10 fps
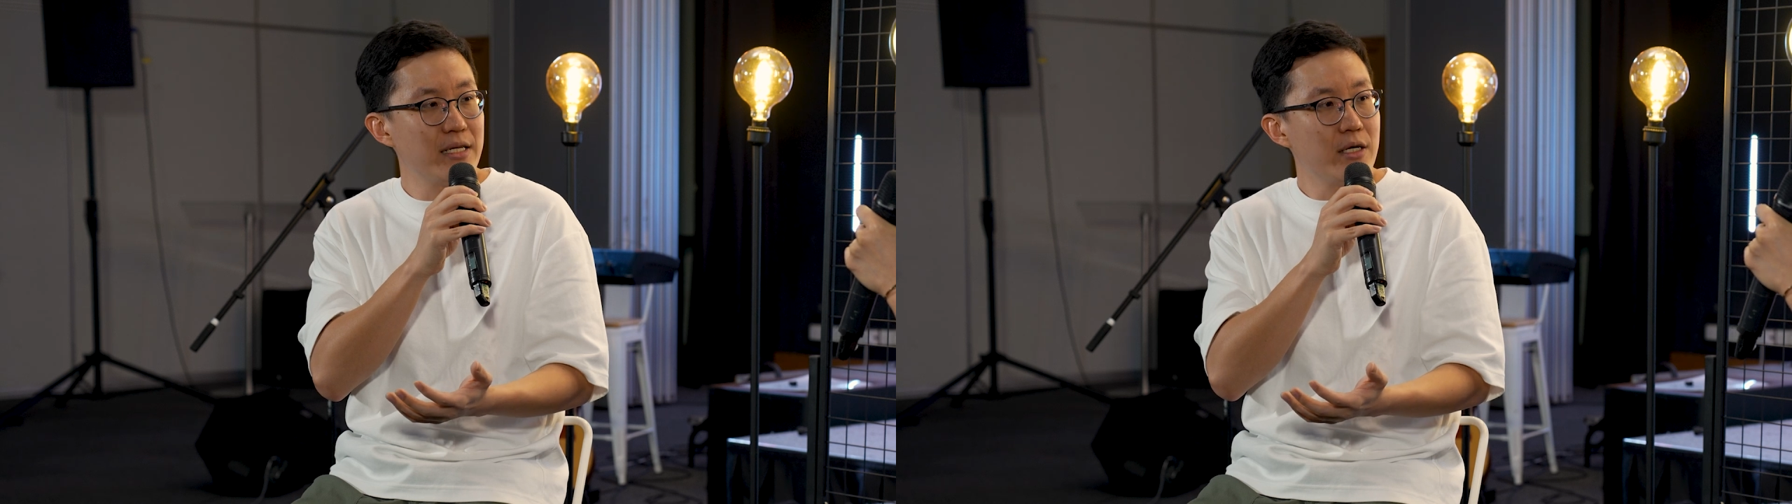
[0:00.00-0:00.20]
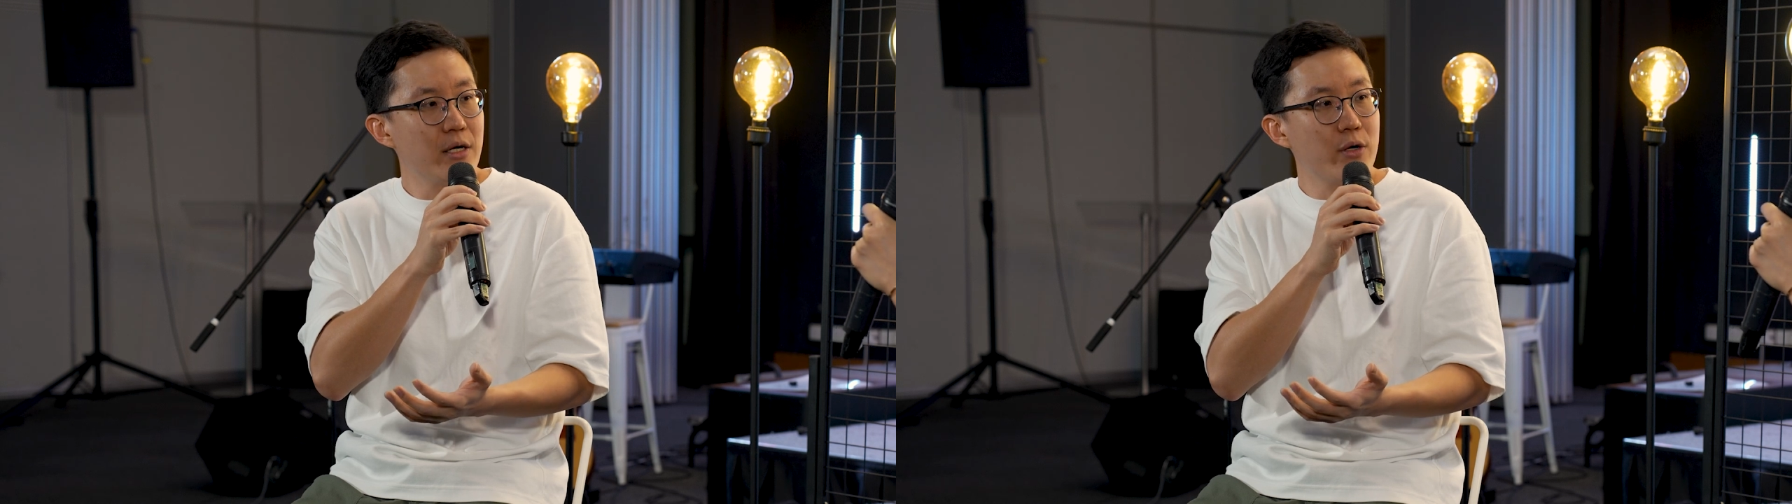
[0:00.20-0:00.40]

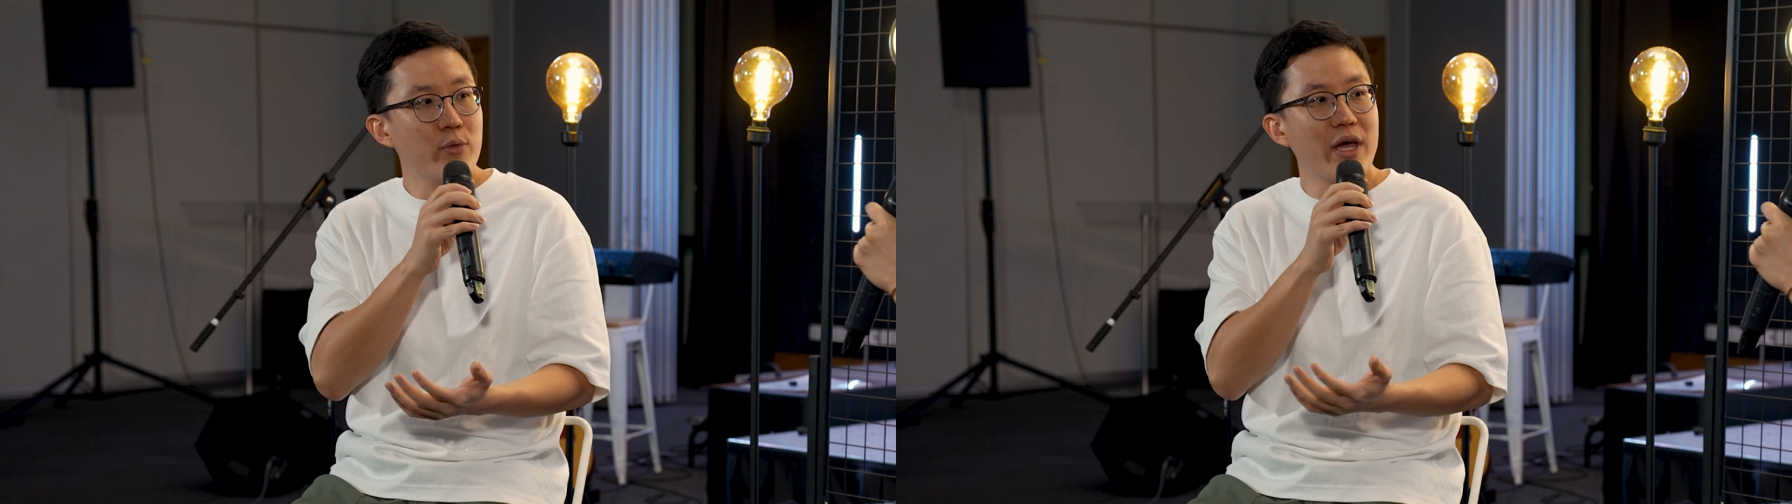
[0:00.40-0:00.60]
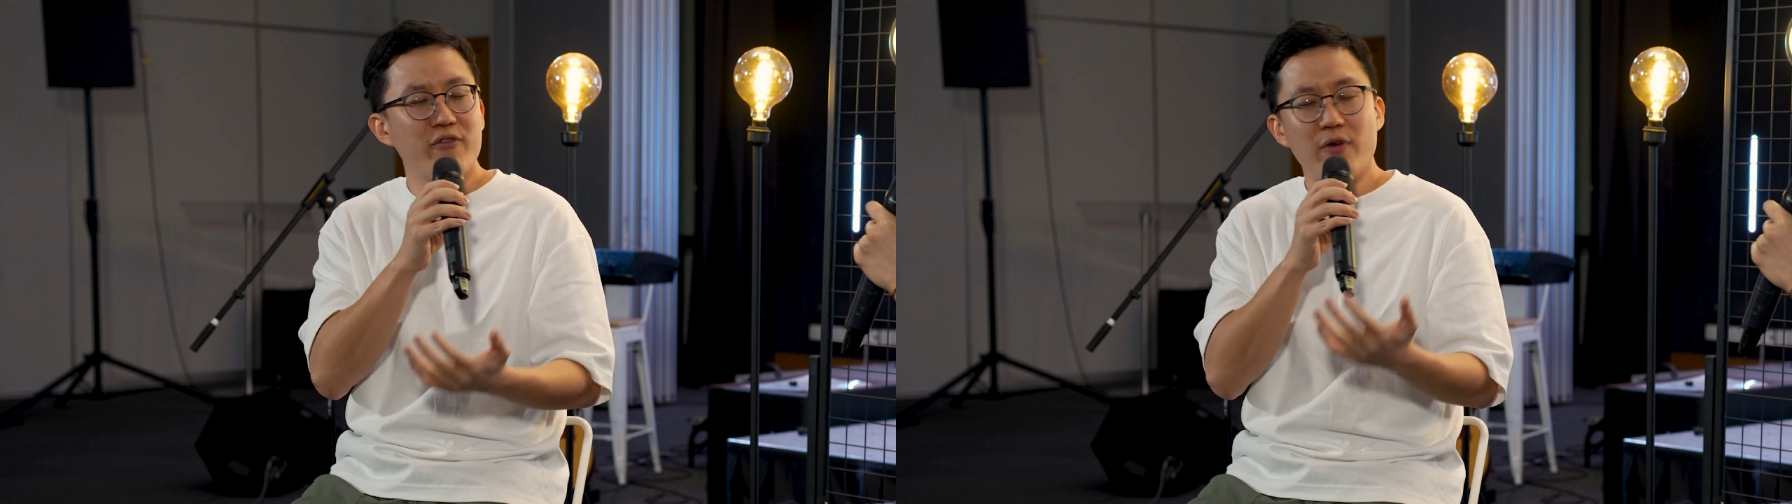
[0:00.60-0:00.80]
Wow.
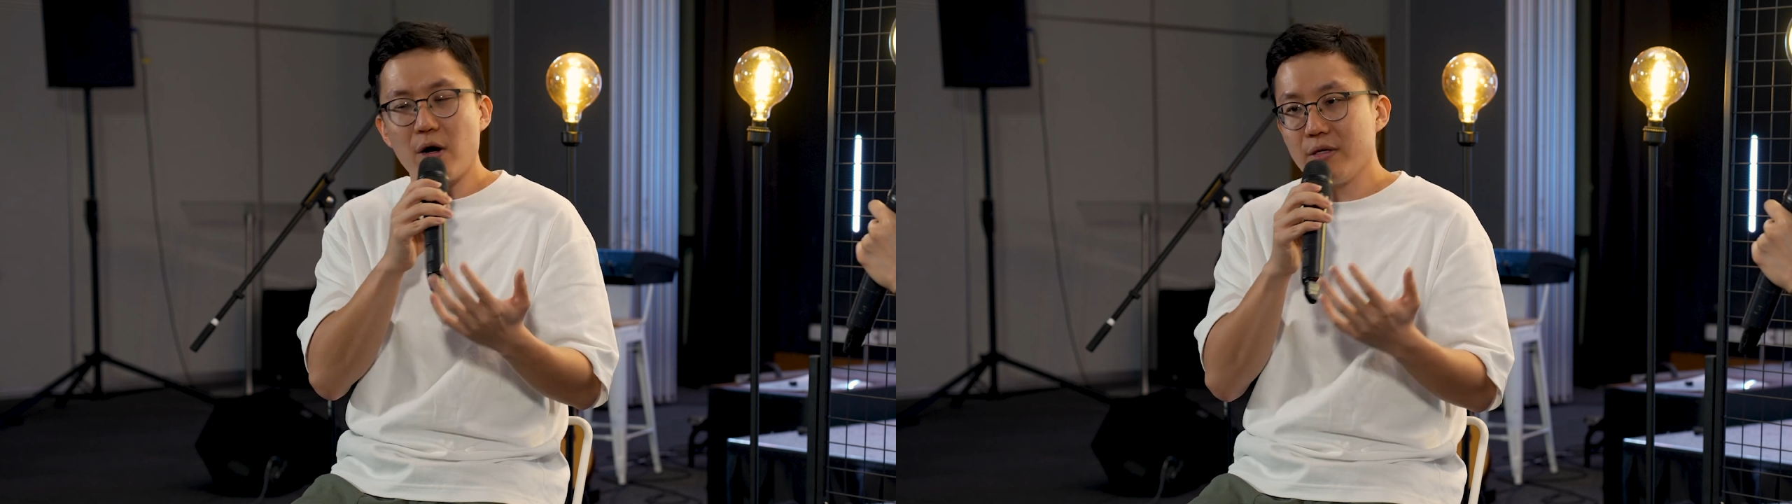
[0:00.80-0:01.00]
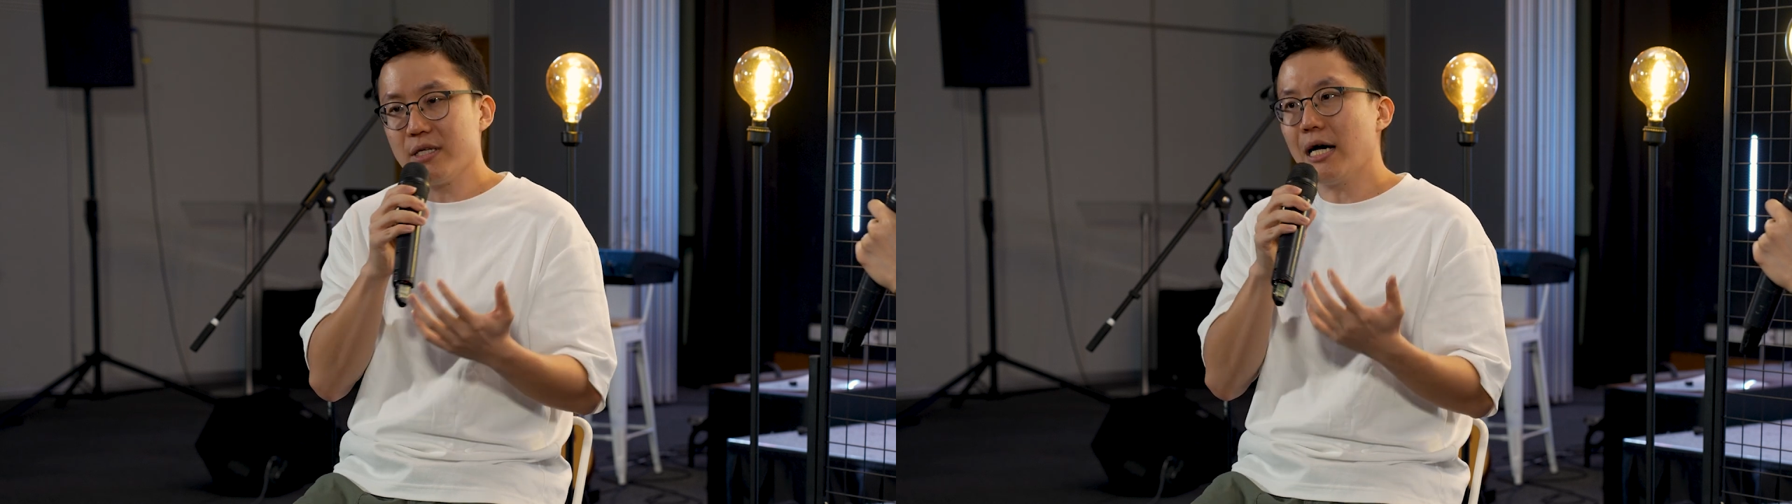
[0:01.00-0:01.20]
We have
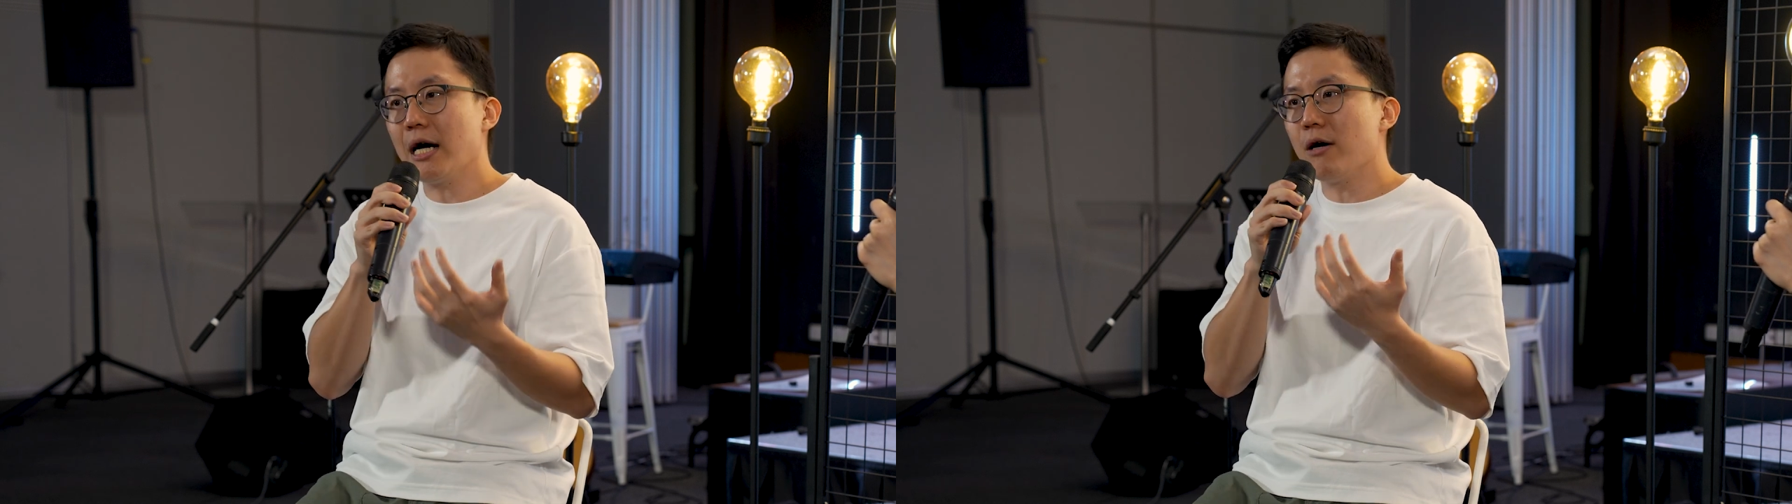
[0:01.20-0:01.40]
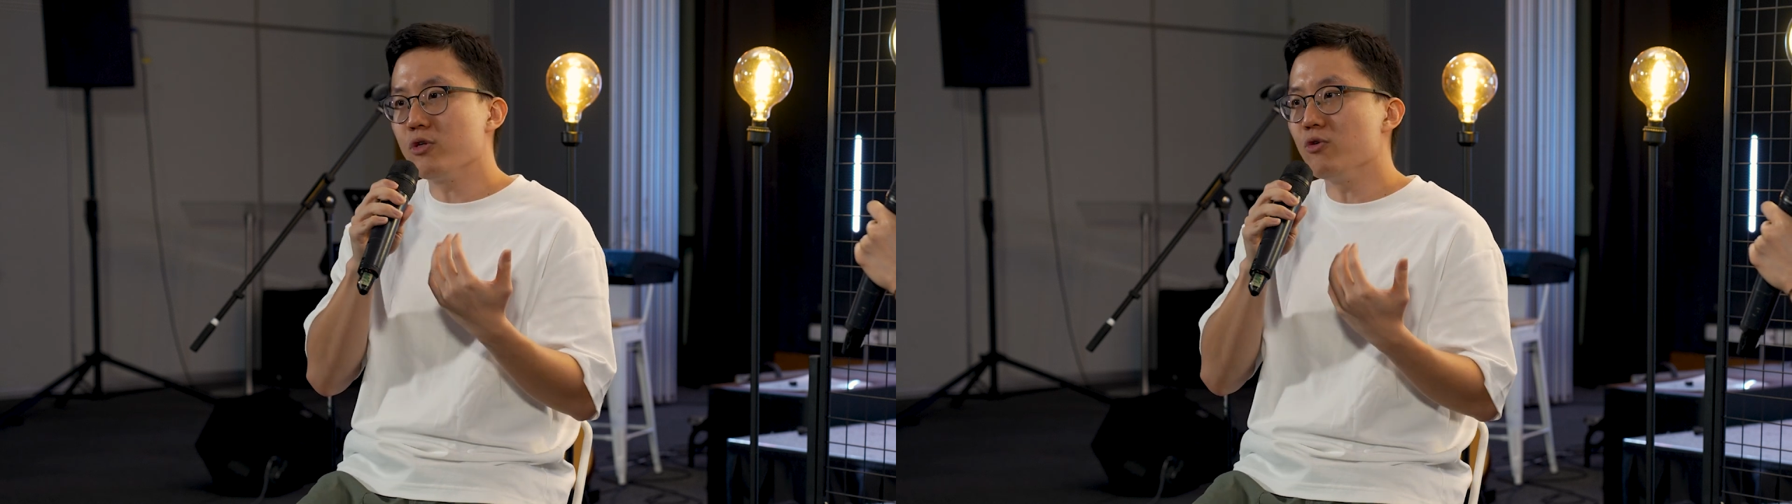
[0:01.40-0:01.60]
forgotten how